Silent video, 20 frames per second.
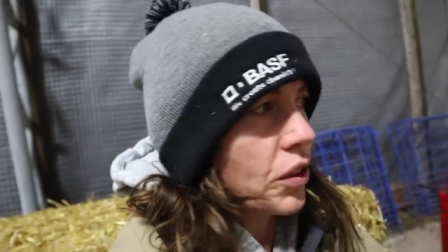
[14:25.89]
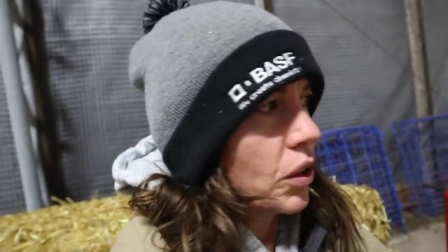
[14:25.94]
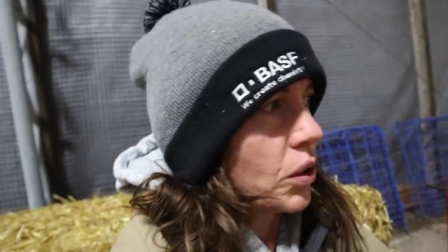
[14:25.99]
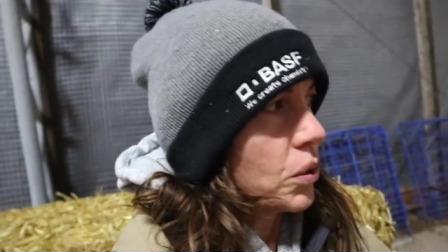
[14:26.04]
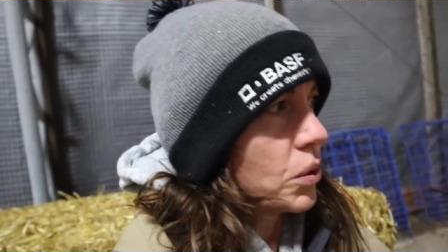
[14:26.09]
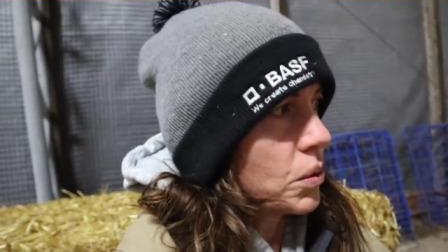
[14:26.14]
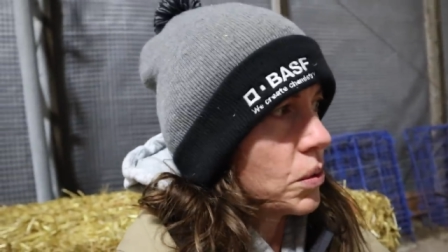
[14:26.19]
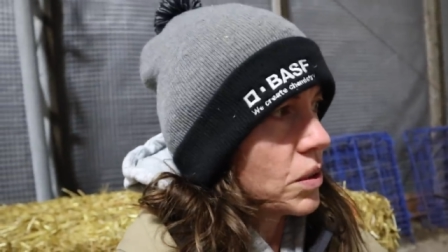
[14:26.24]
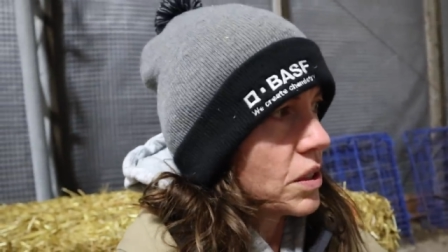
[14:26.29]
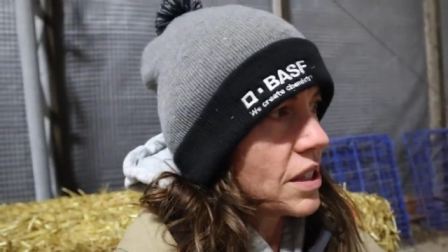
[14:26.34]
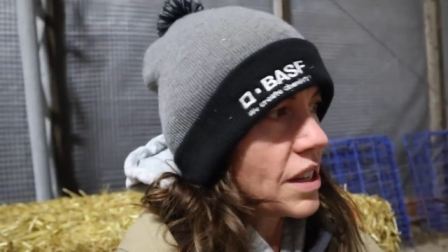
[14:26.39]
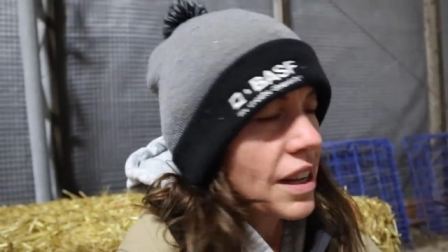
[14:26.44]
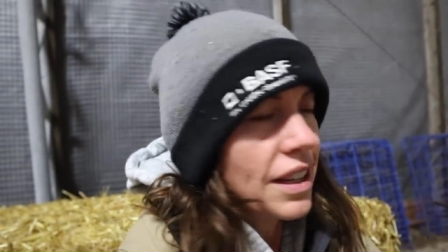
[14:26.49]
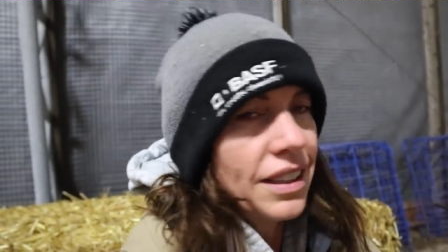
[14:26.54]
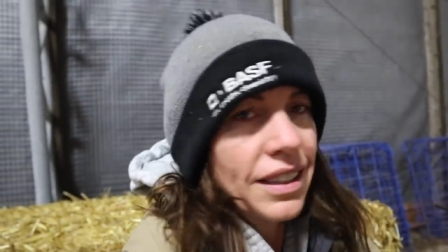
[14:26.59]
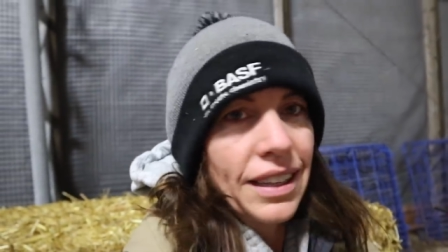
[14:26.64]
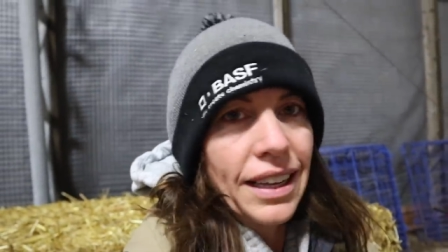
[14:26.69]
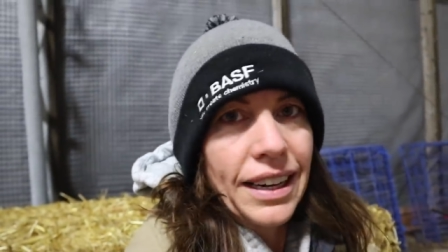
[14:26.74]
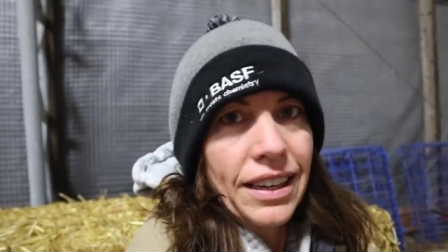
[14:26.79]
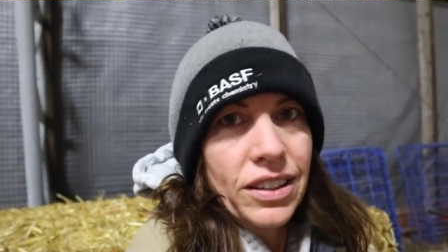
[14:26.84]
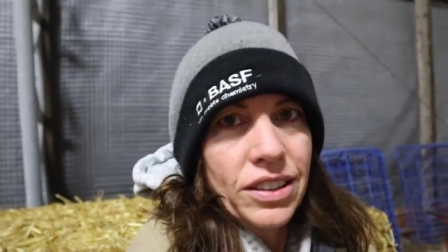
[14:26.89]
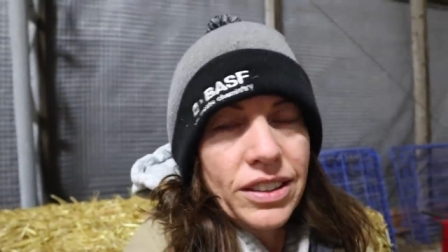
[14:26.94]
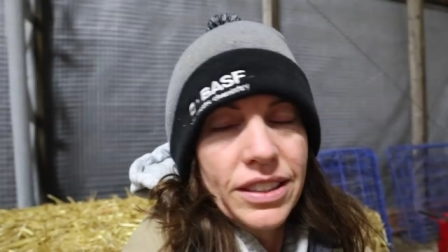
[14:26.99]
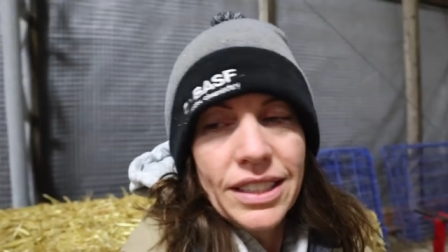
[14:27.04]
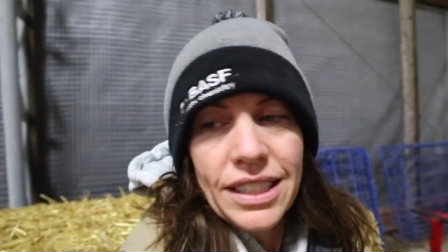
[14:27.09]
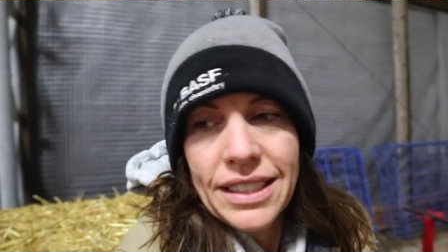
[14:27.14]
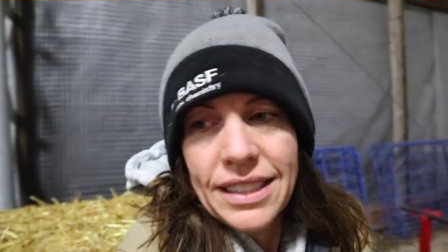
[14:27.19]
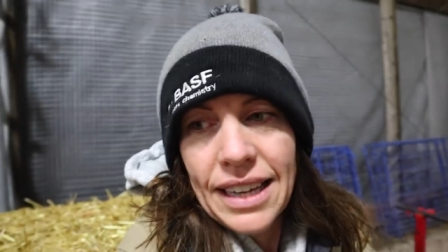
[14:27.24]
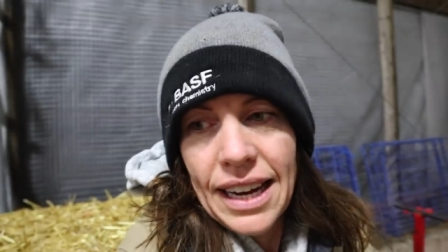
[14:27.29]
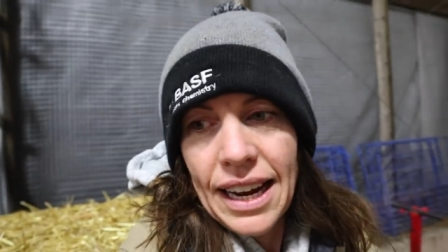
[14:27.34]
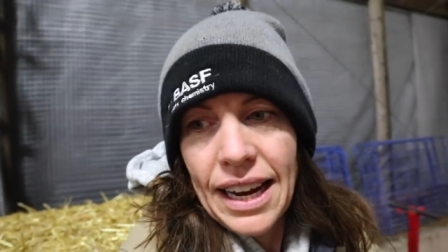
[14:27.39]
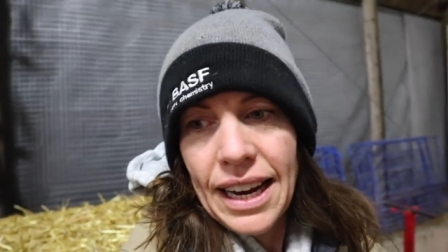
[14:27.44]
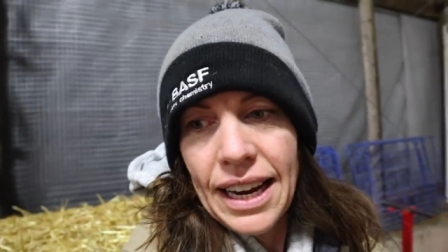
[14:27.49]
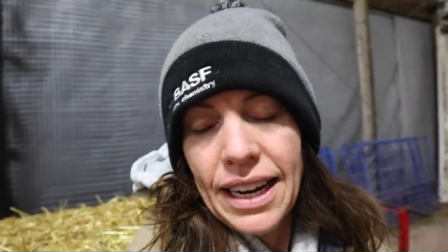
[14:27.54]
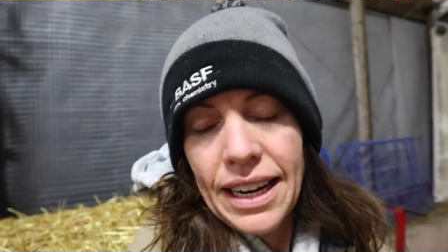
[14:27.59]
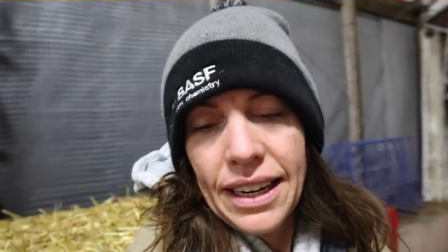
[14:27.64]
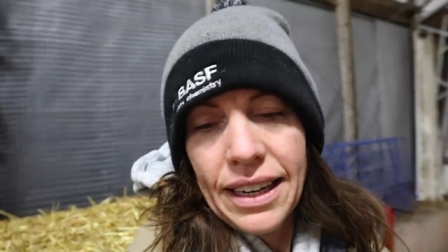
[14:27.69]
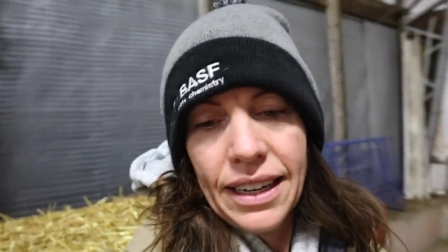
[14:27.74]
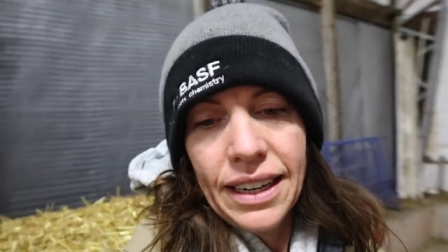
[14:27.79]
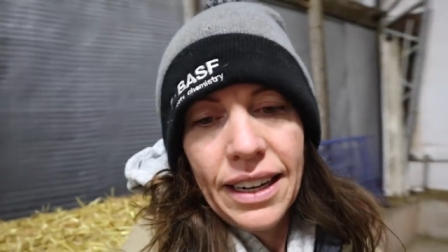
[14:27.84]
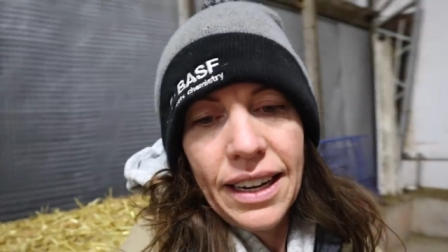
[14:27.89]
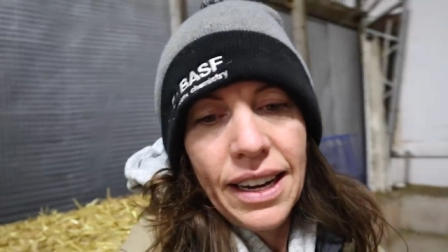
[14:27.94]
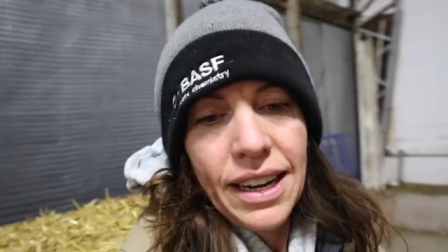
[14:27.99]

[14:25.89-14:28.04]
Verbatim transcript: those later today.